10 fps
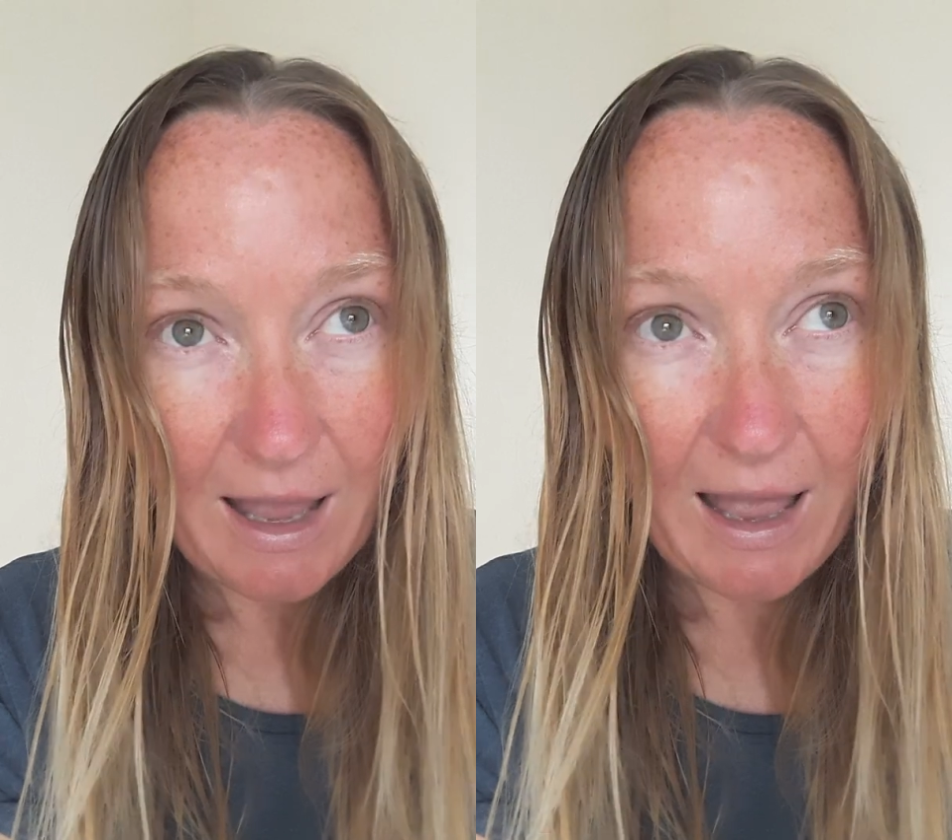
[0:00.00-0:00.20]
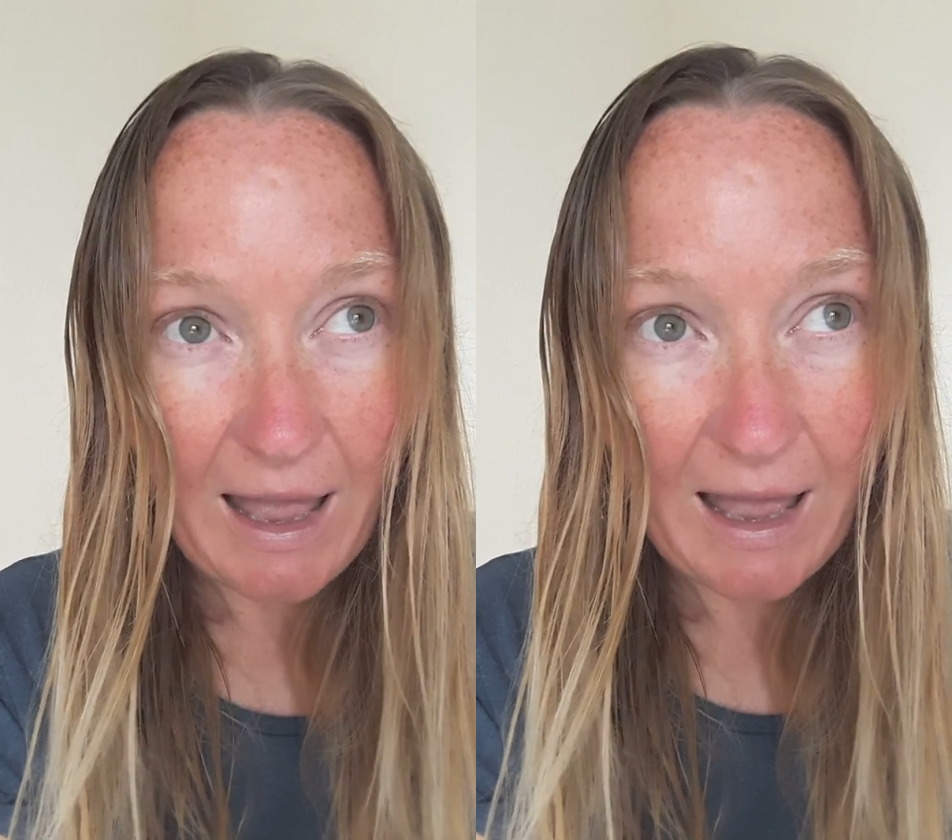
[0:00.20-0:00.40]

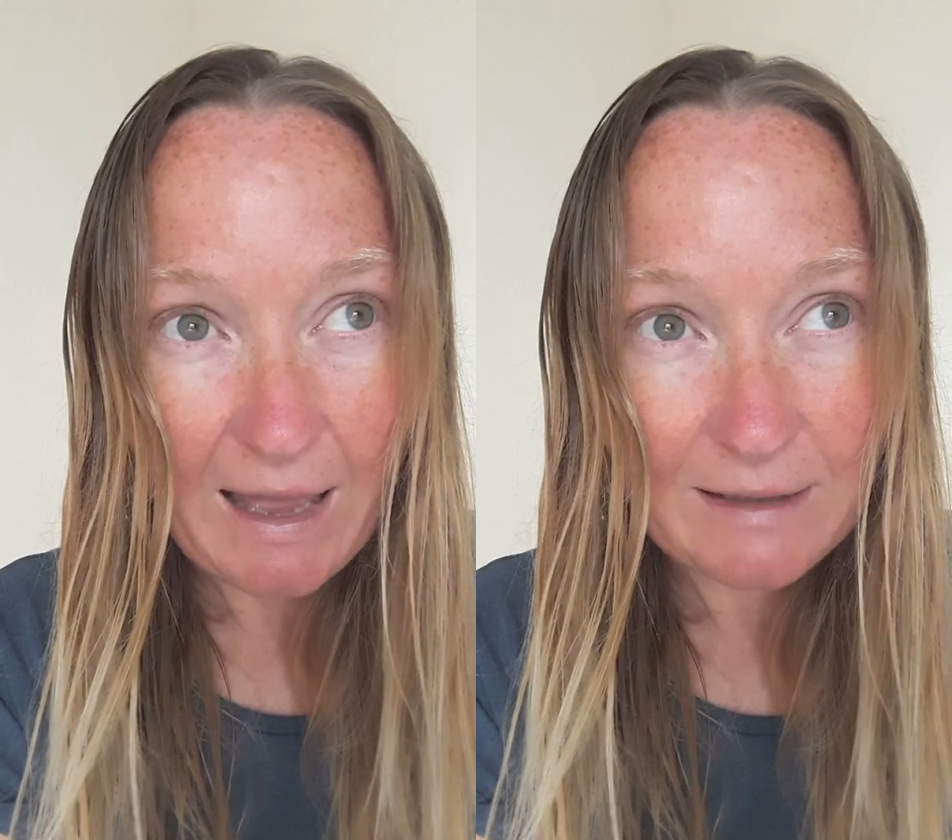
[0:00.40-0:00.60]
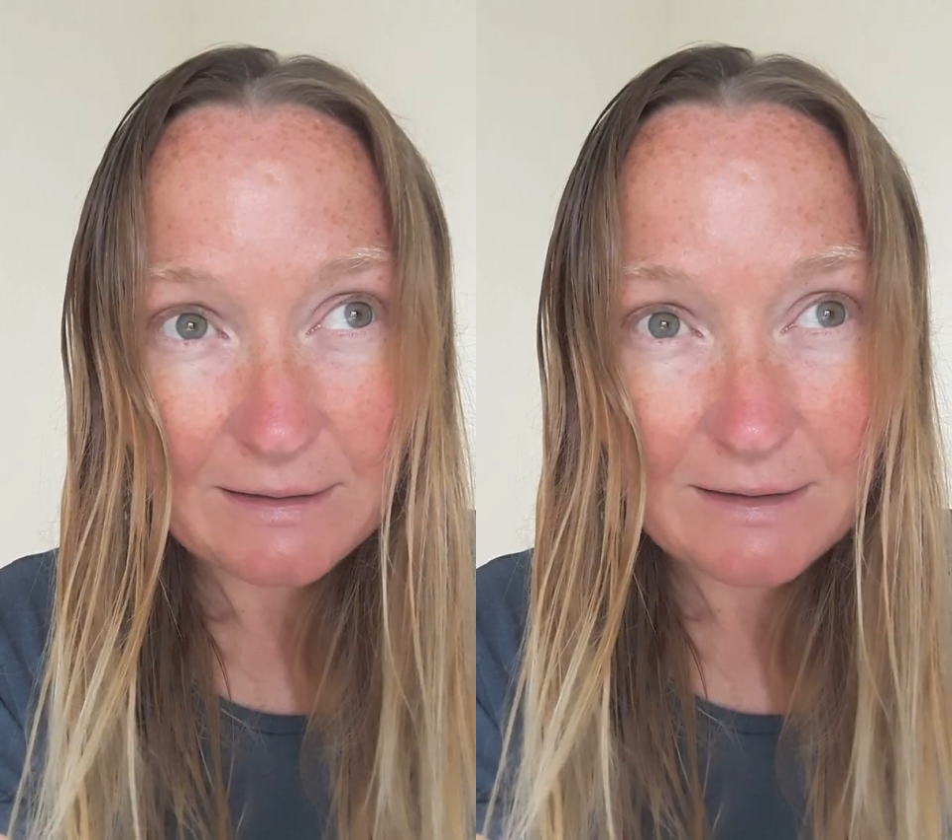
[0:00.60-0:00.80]

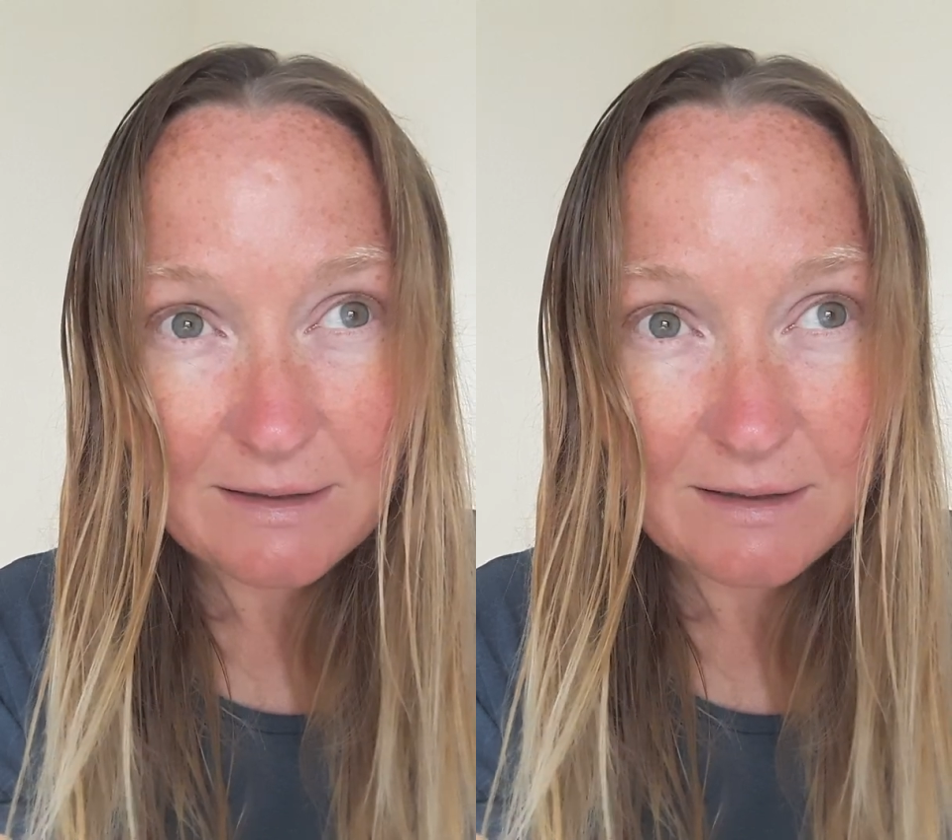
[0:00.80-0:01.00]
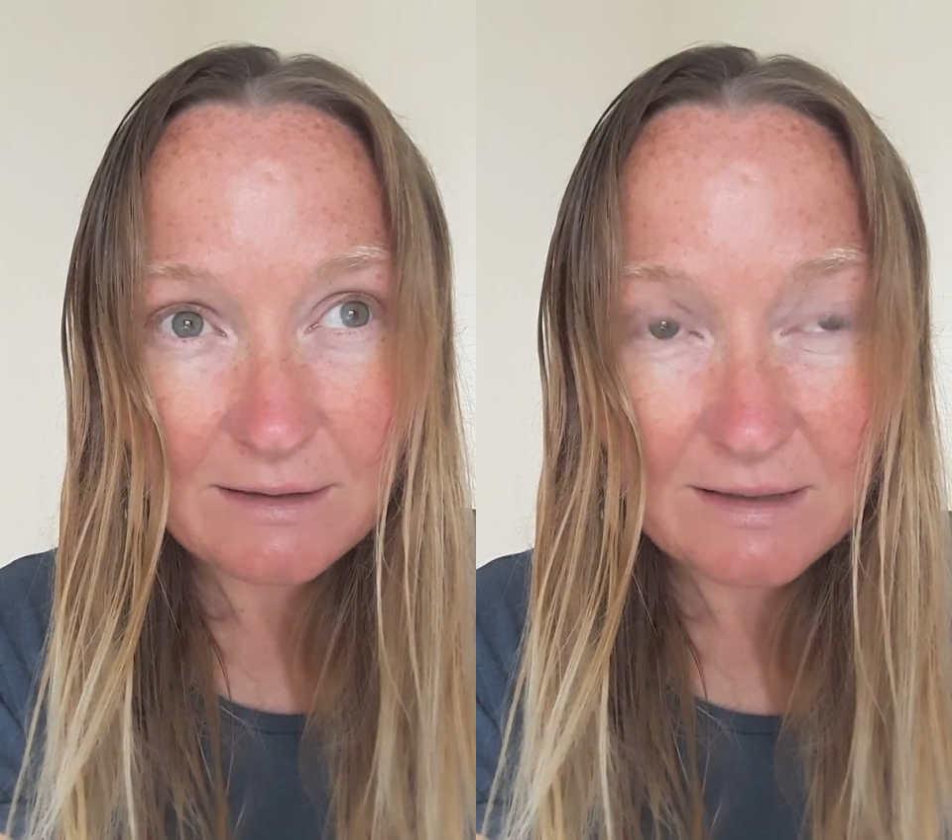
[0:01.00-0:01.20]
And
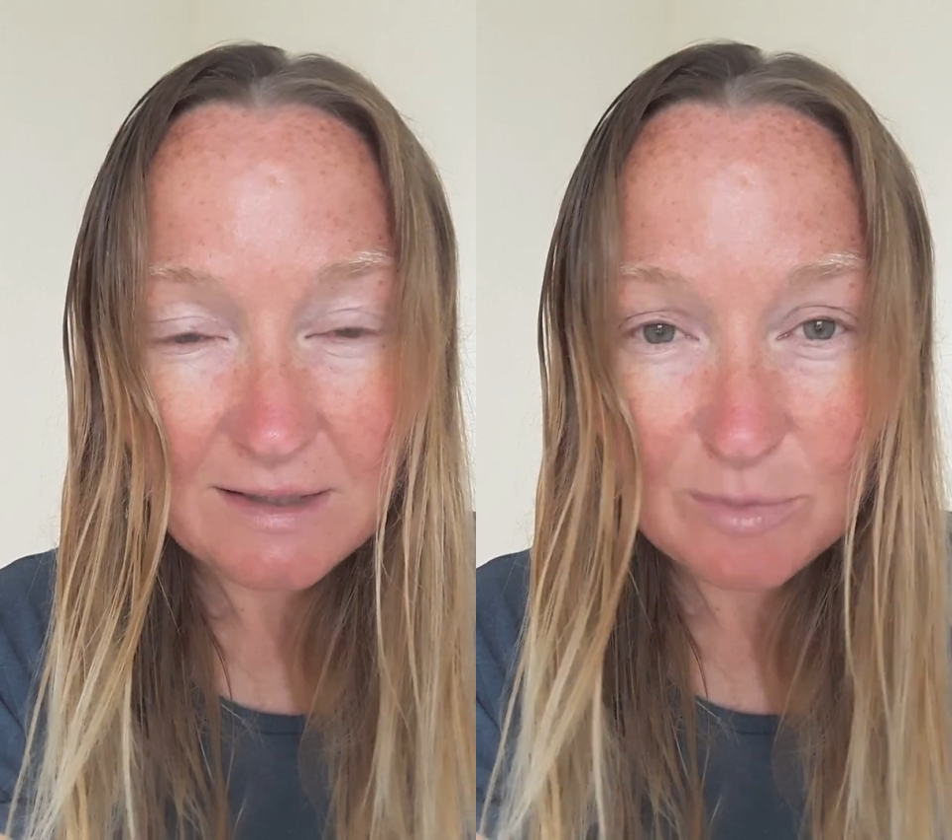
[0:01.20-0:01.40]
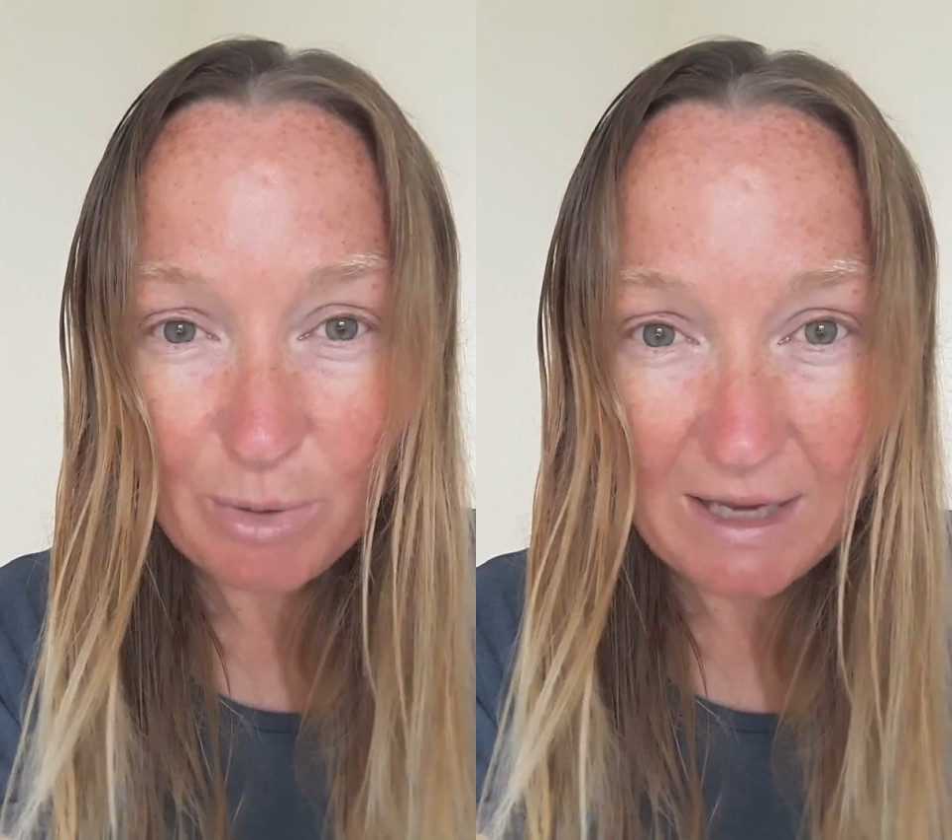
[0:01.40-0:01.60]

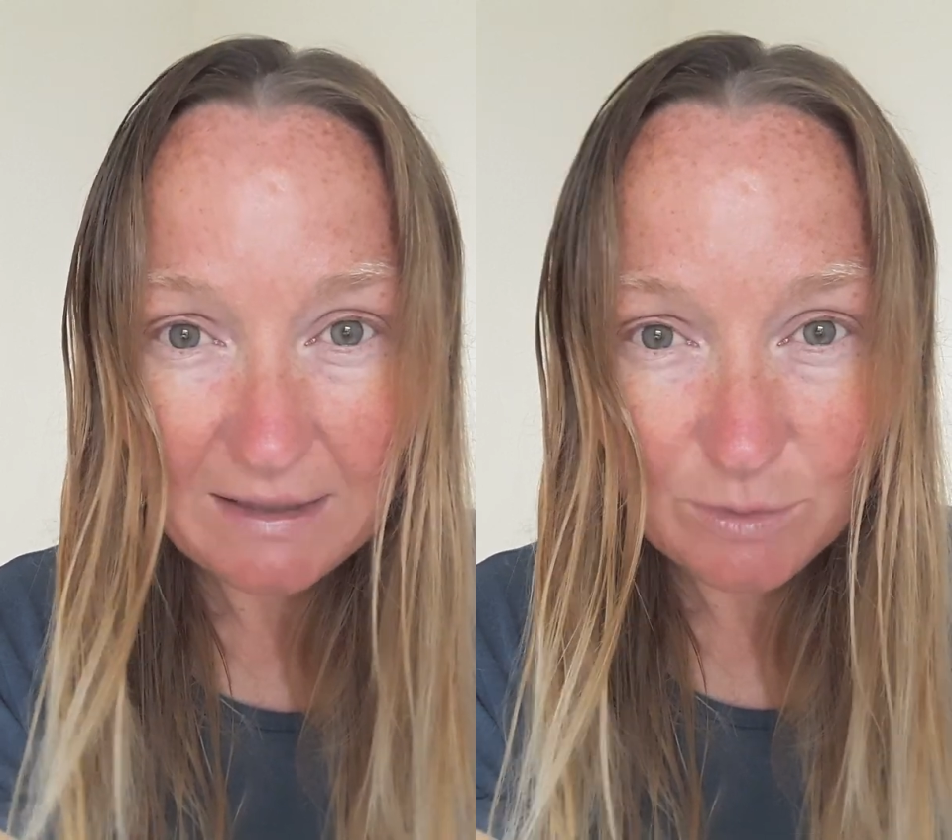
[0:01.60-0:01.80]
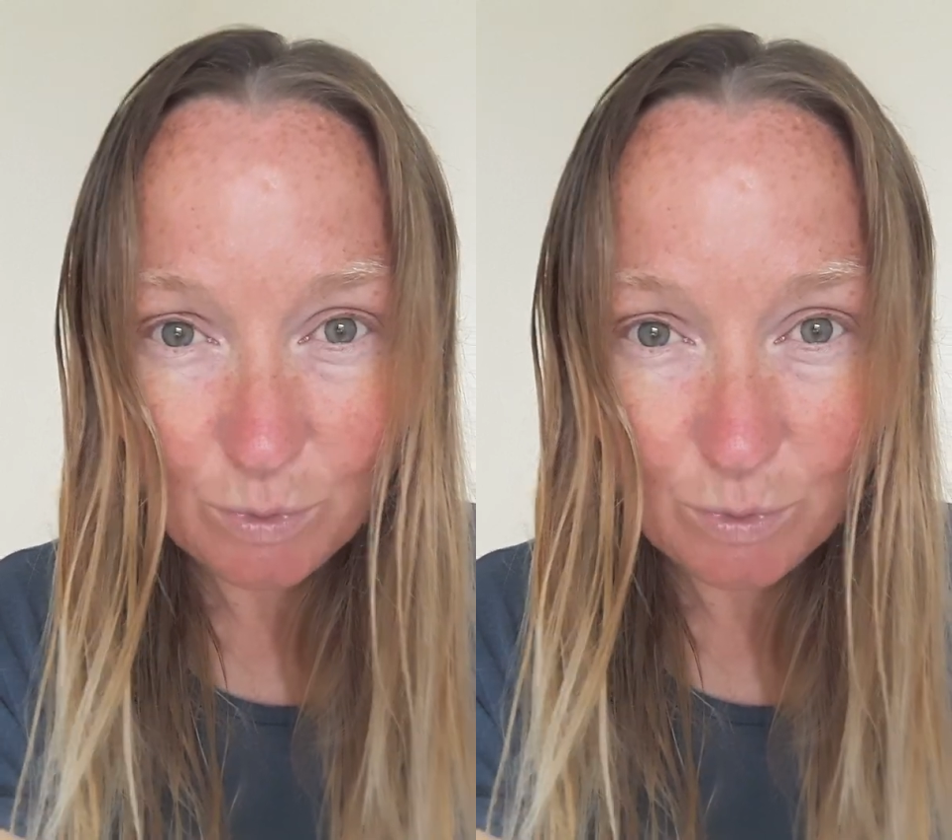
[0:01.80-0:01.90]
despite